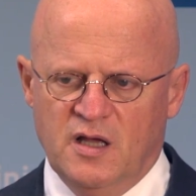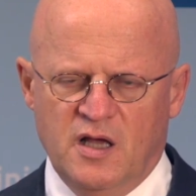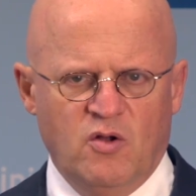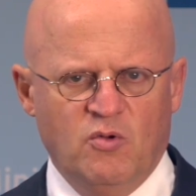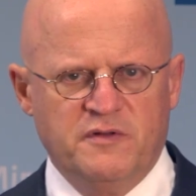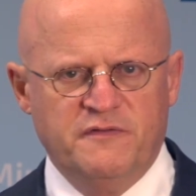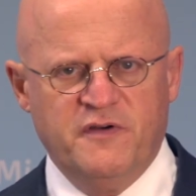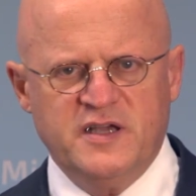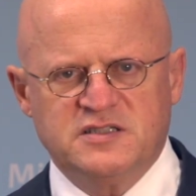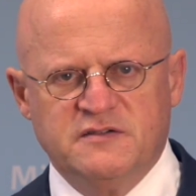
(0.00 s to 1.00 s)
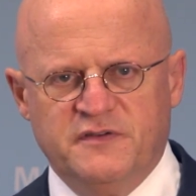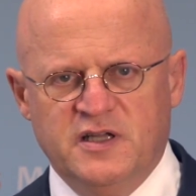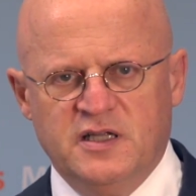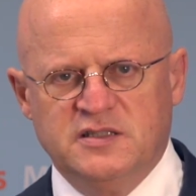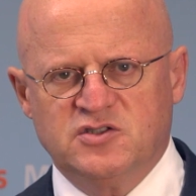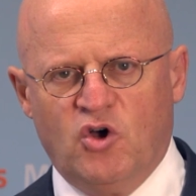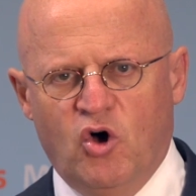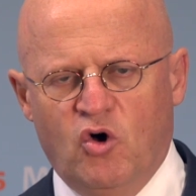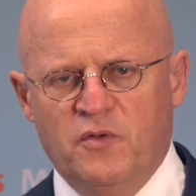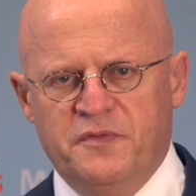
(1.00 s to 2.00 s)
And on the face of it, it's
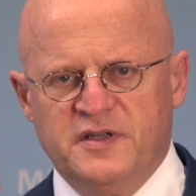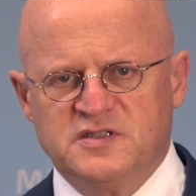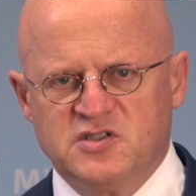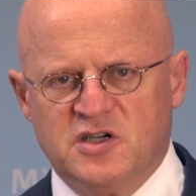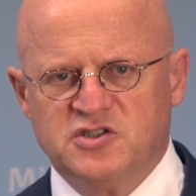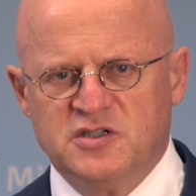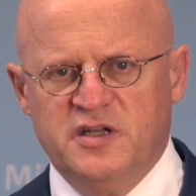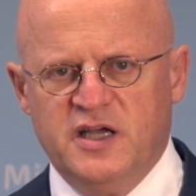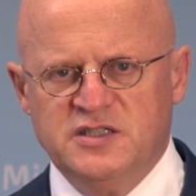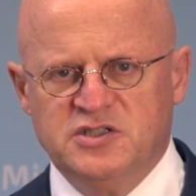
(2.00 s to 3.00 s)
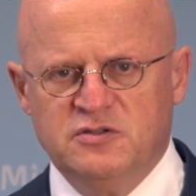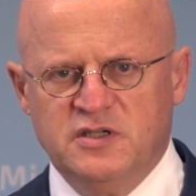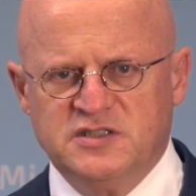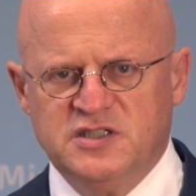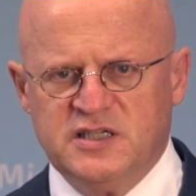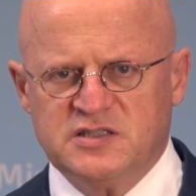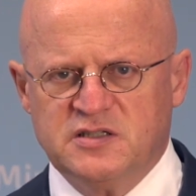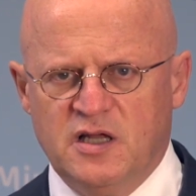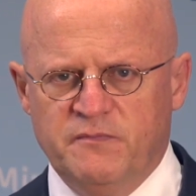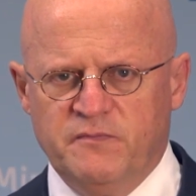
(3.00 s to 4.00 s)
odd that such a day should
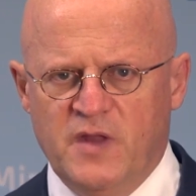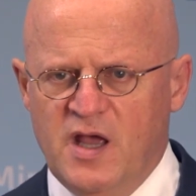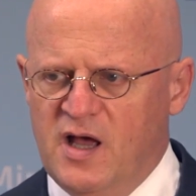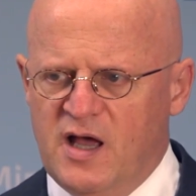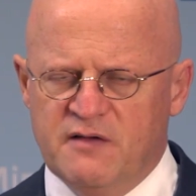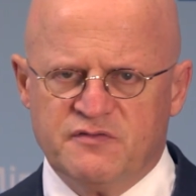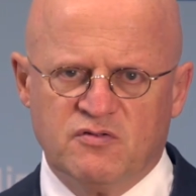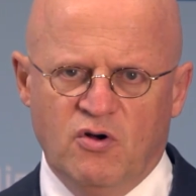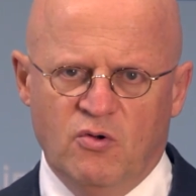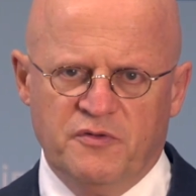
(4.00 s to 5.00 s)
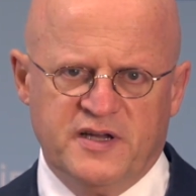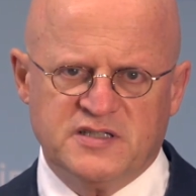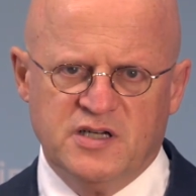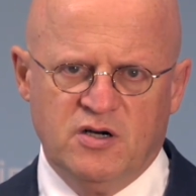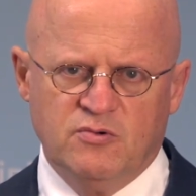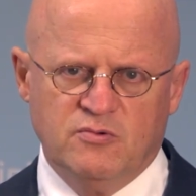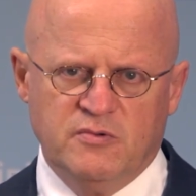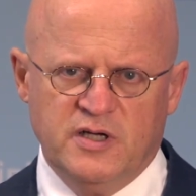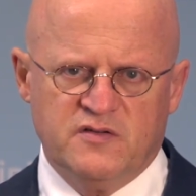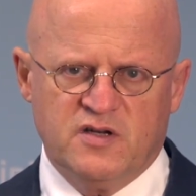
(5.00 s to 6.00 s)
exist. After all, there's no
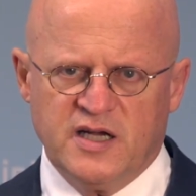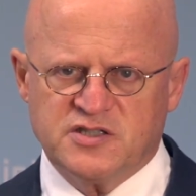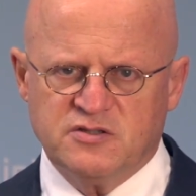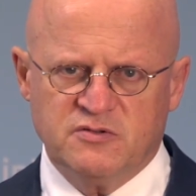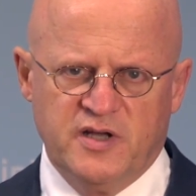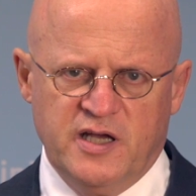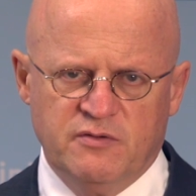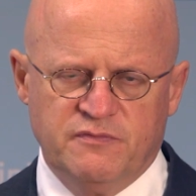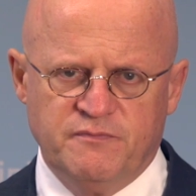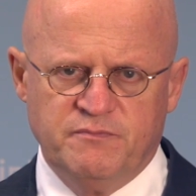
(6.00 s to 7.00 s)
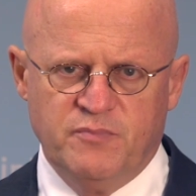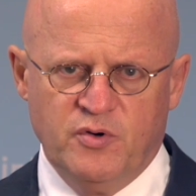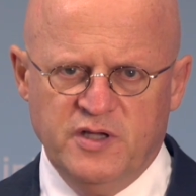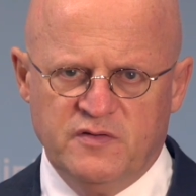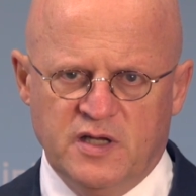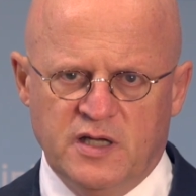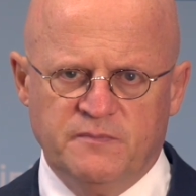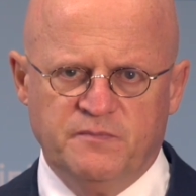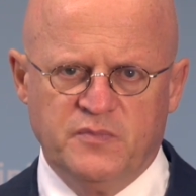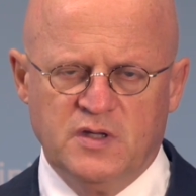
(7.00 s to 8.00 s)
International Day of breathing,
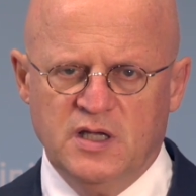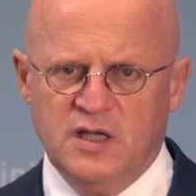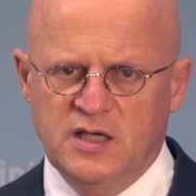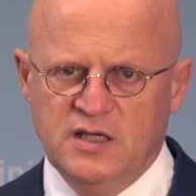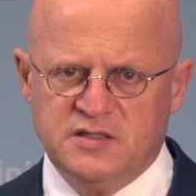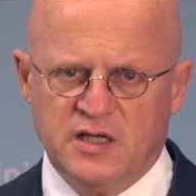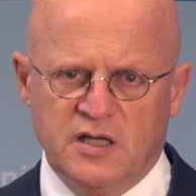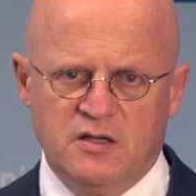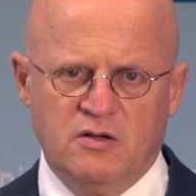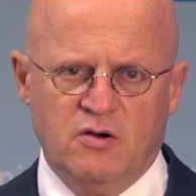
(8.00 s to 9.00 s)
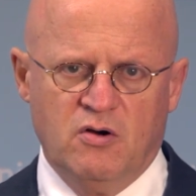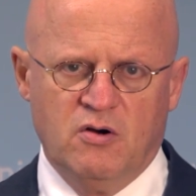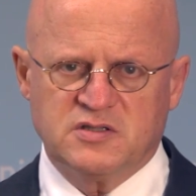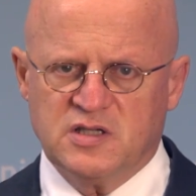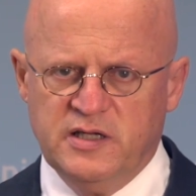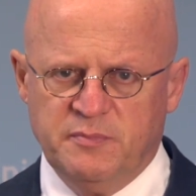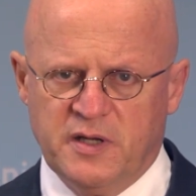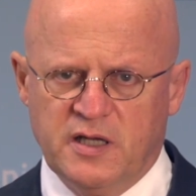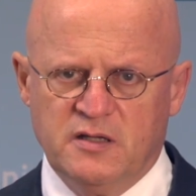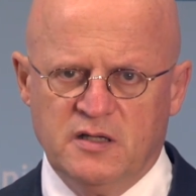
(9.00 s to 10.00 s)
eating, or sleeping.